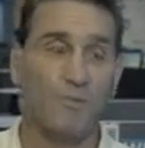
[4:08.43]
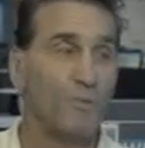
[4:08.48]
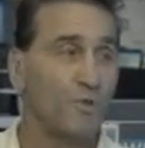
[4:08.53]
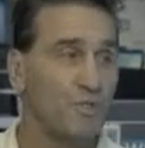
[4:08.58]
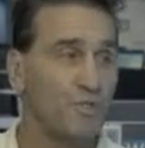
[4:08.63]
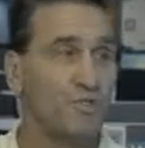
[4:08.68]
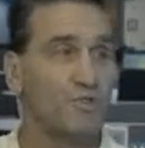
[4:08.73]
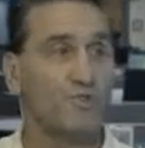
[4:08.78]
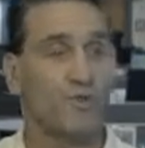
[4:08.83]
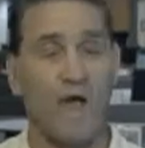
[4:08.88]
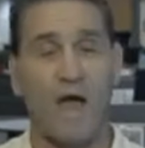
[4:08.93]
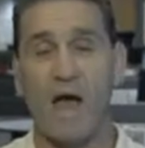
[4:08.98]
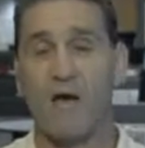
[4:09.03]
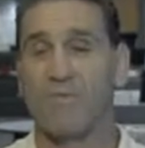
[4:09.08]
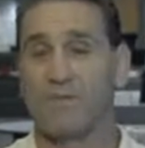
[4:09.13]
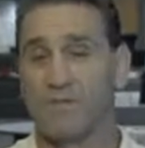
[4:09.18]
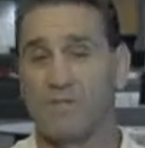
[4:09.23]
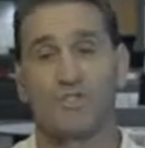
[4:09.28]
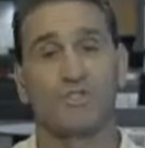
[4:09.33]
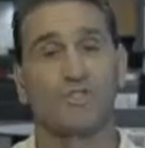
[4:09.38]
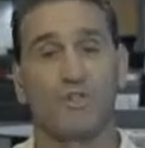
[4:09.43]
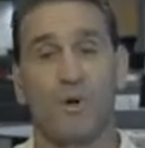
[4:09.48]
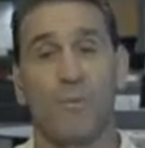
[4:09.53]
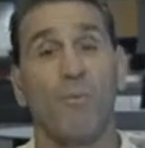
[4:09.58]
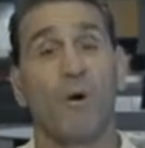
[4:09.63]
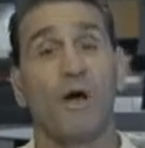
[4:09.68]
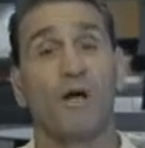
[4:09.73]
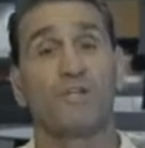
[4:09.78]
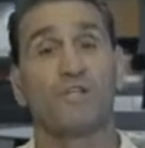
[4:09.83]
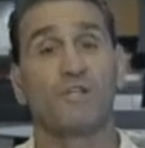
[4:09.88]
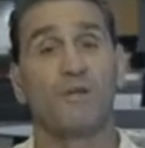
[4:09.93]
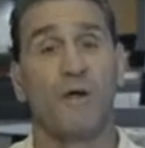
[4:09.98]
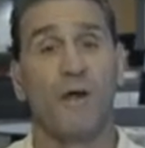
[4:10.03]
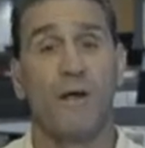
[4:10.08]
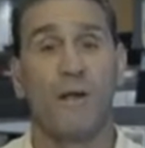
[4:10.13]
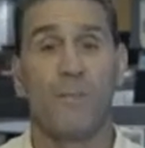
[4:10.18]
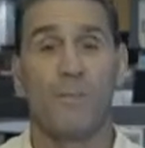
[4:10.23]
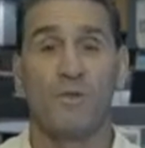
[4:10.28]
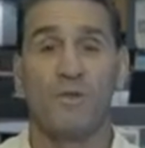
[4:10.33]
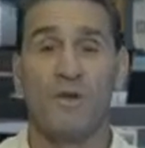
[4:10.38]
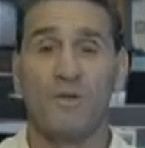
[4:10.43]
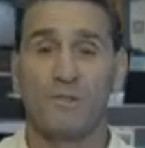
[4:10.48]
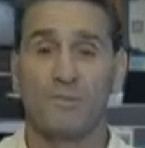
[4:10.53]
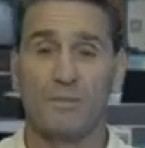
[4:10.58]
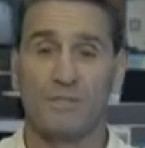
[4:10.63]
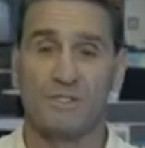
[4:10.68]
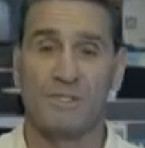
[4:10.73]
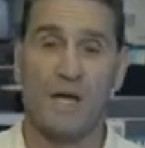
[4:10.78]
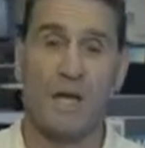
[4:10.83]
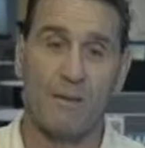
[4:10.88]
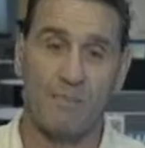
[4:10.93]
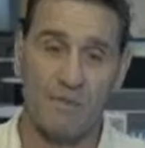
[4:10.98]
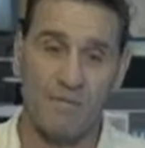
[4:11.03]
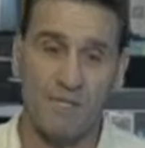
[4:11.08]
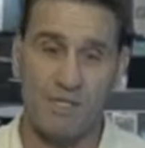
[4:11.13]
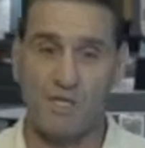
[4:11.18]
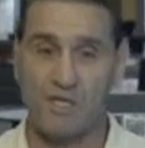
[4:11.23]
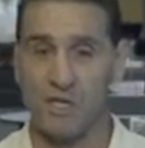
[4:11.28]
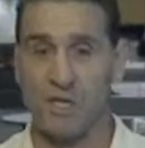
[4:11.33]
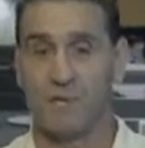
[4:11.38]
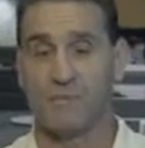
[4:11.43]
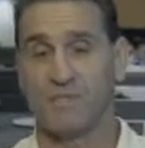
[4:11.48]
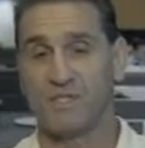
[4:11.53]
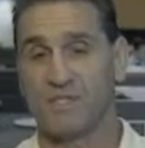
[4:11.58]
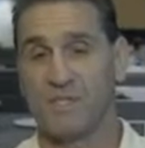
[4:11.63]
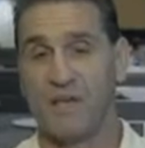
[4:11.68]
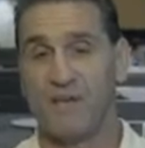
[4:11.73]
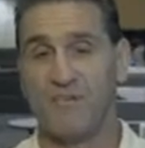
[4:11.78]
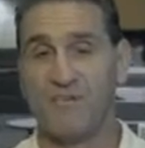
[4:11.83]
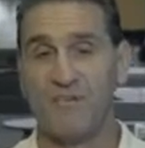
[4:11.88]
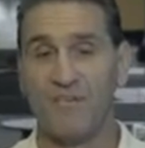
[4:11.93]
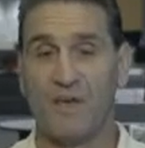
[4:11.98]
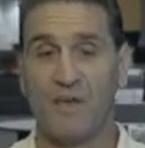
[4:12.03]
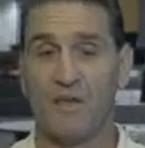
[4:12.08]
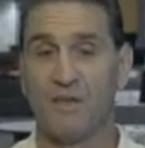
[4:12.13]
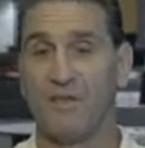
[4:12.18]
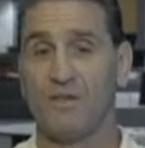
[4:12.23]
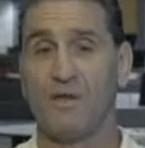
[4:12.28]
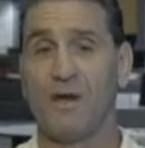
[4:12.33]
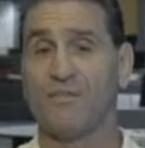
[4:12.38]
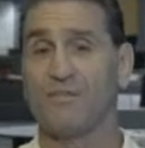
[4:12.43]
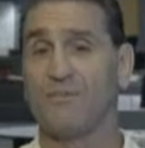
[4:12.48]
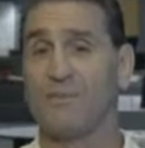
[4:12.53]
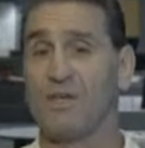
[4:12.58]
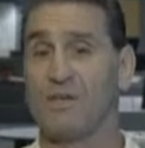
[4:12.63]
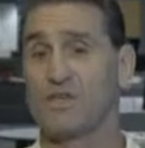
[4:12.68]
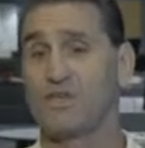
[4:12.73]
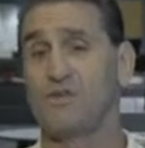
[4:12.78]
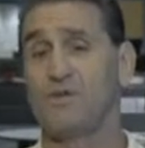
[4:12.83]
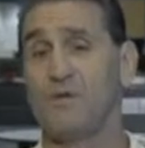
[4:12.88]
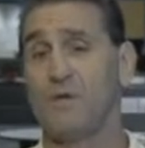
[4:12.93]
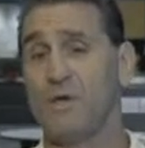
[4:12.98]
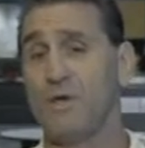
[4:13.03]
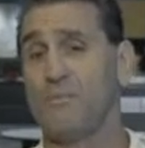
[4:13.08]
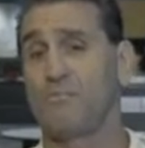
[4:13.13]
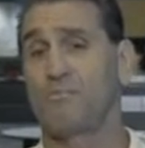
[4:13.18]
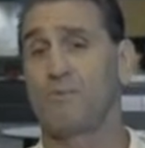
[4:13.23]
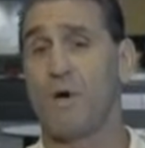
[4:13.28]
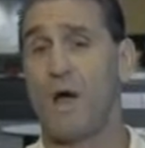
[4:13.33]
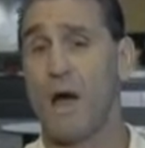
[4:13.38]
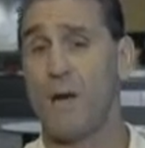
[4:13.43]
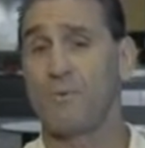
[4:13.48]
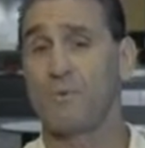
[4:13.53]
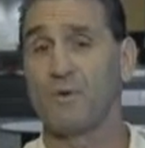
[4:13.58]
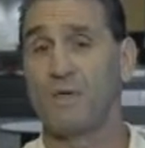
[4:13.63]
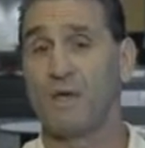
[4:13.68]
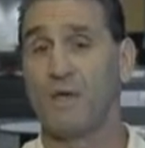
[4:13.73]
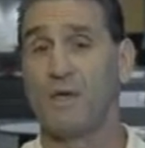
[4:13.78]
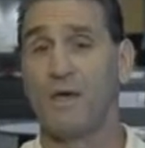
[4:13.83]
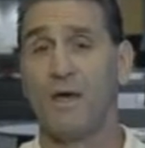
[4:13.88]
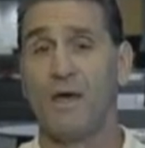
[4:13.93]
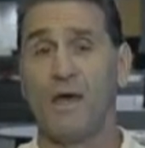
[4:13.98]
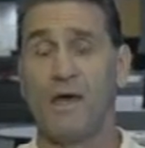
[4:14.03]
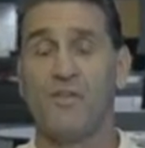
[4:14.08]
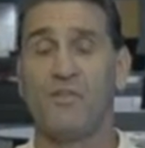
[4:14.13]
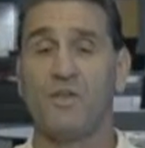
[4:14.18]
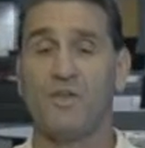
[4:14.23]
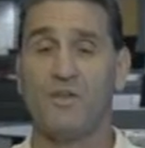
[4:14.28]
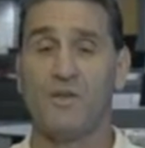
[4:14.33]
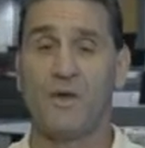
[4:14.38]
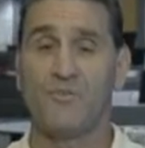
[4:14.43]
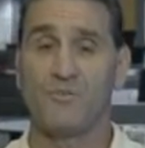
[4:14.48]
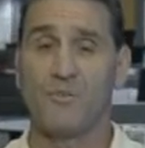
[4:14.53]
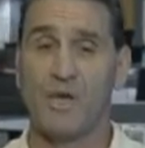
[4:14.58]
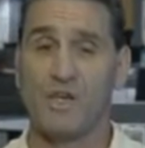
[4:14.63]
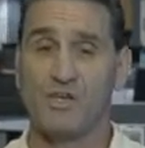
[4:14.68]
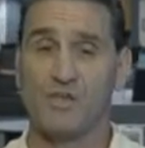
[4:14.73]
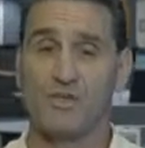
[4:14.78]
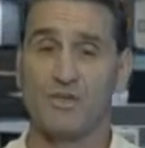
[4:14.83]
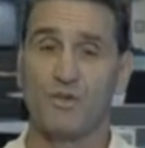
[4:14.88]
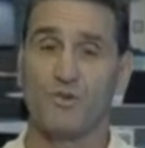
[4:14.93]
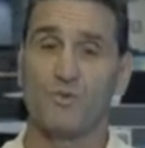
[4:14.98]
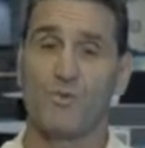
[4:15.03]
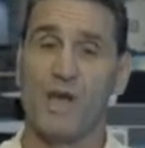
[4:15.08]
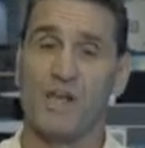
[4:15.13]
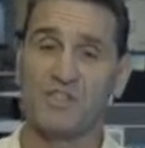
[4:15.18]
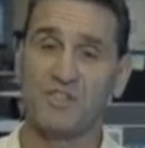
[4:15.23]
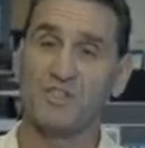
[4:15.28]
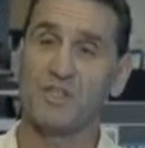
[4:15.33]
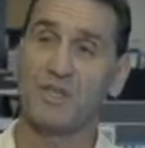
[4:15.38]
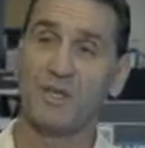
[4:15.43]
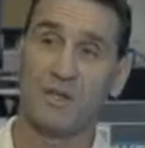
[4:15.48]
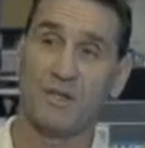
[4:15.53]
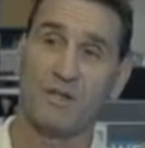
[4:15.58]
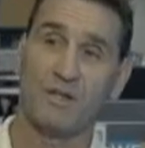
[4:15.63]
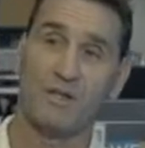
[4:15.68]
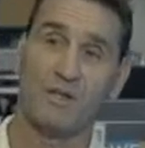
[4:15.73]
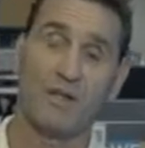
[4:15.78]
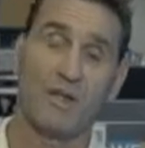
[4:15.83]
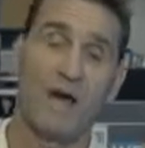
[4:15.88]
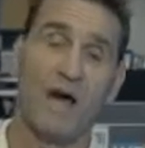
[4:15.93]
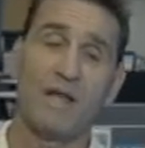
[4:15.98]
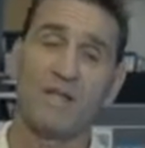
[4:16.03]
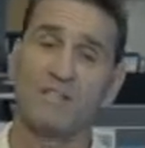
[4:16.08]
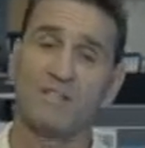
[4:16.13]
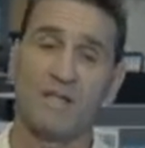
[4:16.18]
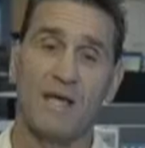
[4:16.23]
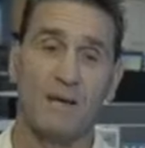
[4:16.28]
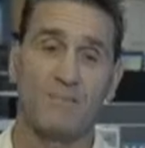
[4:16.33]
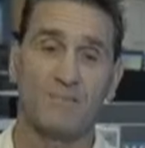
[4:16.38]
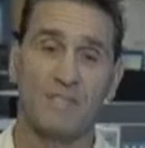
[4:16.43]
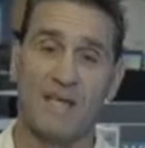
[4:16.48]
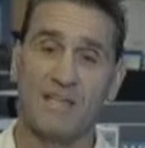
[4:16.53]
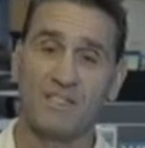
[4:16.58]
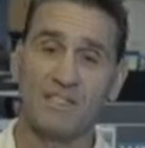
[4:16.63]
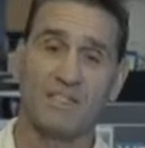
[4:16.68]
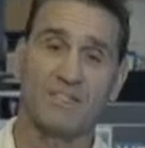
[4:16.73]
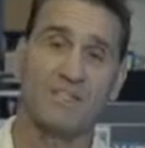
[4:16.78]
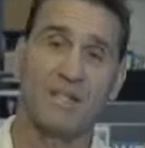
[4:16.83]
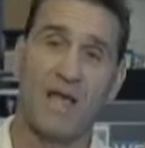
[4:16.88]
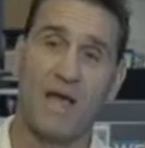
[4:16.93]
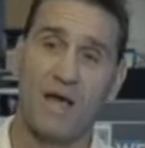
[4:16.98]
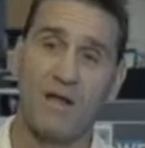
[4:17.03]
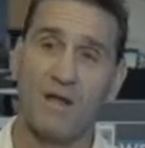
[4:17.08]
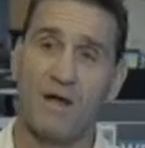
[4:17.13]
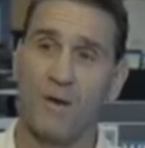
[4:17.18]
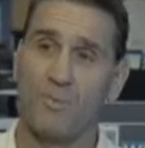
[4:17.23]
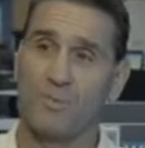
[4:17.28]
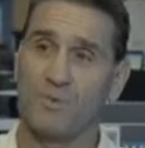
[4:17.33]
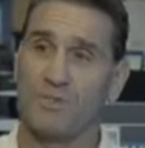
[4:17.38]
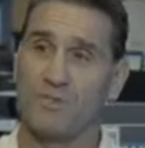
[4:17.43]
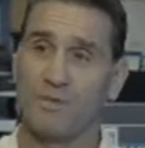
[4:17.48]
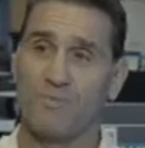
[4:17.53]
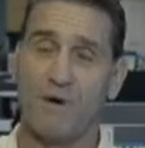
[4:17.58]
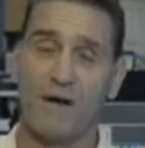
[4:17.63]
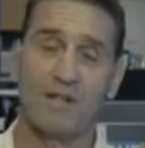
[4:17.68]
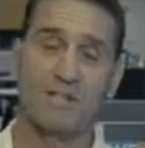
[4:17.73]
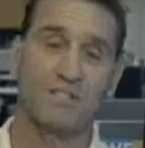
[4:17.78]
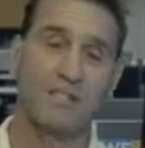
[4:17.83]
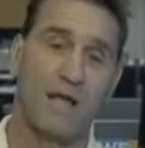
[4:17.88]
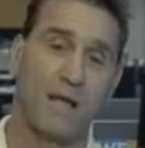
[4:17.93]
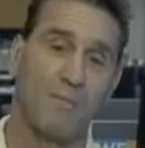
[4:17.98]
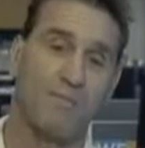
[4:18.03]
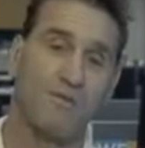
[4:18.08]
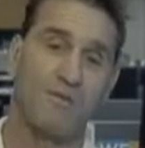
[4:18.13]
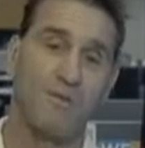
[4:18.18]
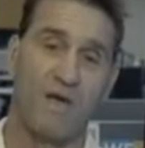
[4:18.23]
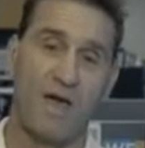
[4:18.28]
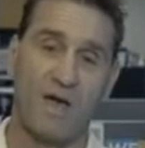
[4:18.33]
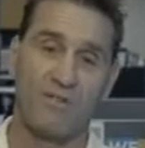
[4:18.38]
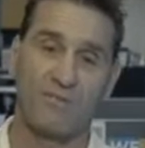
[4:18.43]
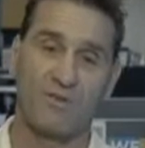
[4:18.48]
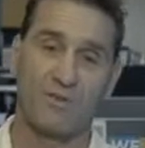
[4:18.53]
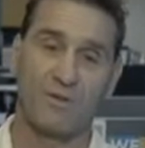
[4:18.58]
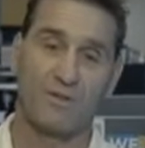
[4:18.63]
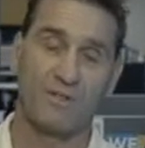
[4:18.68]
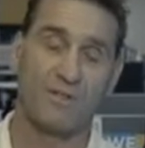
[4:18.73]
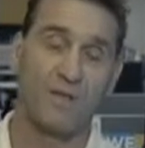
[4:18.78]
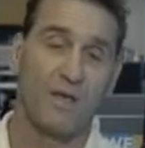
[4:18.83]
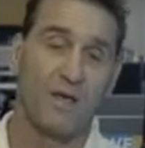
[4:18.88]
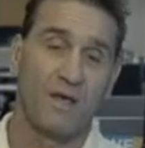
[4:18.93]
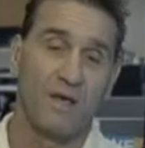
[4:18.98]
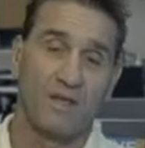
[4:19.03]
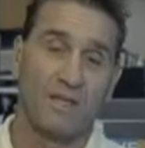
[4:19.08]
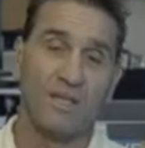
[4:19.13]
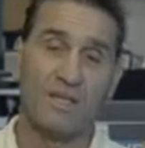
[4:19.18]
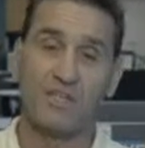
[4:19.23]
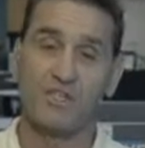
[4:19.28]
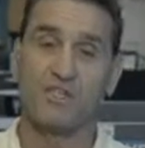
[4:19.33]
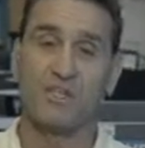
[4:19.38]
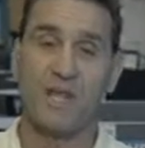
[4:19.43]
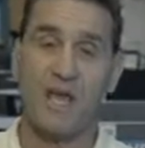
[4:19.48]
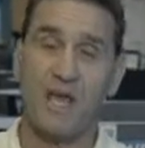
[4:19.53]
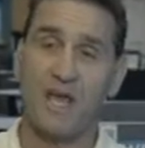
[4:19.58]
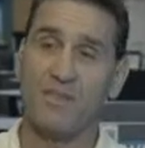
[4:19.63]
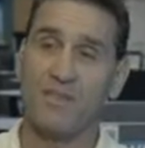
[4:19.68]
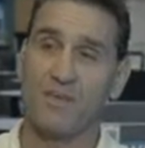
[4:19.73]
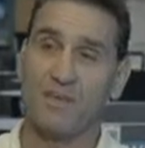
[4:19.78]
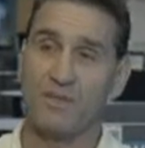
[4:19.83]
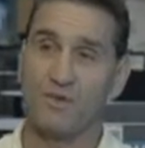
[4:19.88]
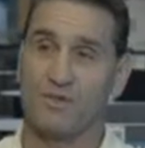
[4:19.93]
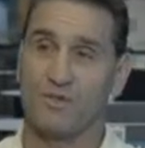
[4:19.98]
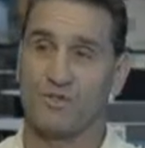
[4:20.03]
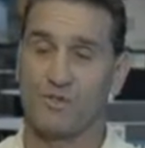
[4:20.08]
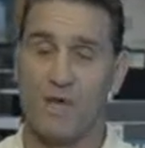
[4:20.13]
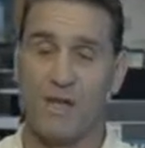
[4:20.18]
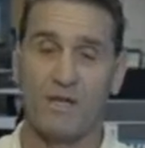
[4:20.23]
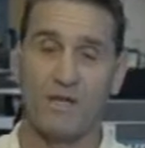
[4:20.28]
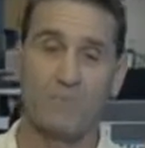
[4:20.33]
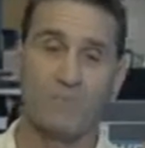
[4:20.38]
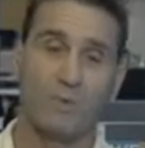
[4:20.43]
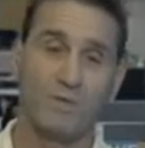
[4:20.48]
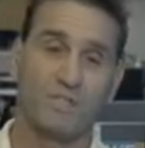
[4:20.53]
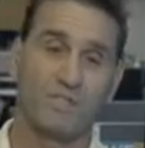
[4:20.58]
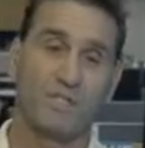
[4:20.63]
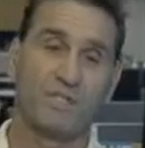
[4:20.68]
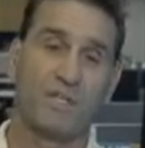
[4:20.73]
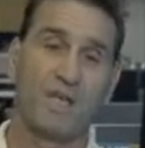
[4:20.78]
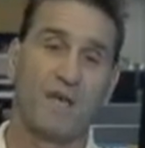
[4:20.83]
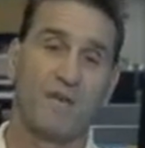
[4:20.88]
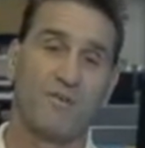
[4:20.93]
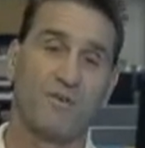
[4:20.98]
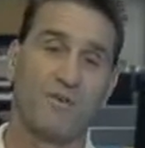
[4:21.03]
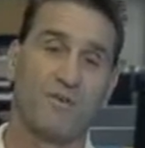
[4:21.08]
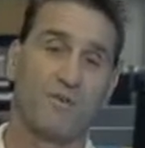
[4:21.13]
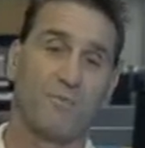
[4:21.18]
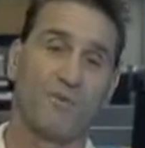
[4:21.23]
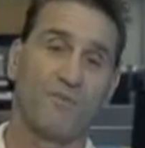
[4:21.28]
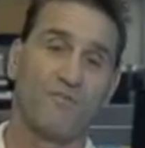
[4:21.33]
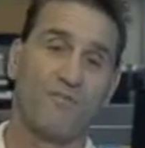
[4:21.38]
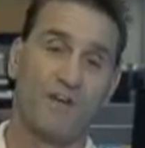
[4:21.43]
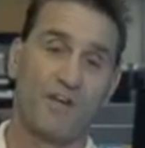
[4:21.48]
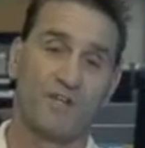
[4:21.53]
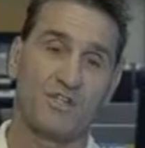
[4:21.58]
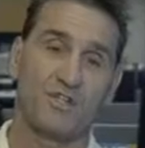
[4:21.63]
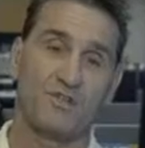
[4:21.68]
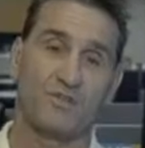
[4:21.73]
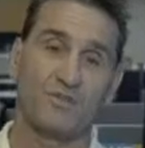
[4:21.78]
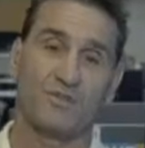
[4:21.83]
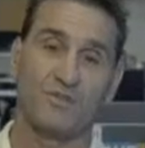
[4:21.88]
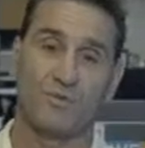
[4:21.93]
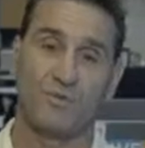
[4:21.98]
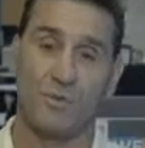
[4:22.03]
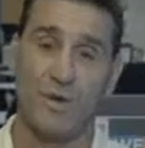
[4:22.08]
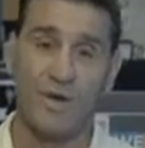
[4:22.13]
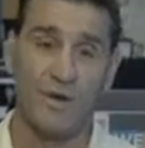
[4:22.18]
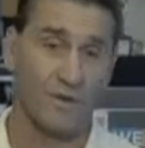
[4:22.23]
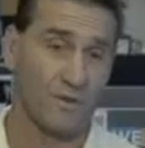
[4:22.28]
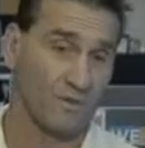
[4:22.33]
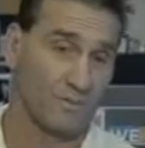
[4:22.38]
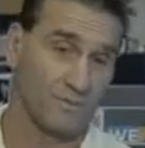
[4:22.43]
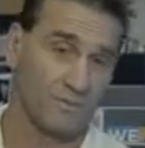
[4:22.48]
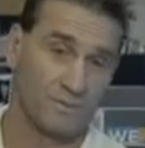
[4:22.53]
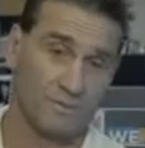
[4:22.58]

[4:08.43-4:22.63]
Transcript: And when you're traveling so much, you have to put time in the gym to stay fit. You have to make sure you're eating properly, and then you have to make sure you're resting. And then a lot of times that doesn't add up with the amount of time that you have during each day that you're trying to put together your professional career.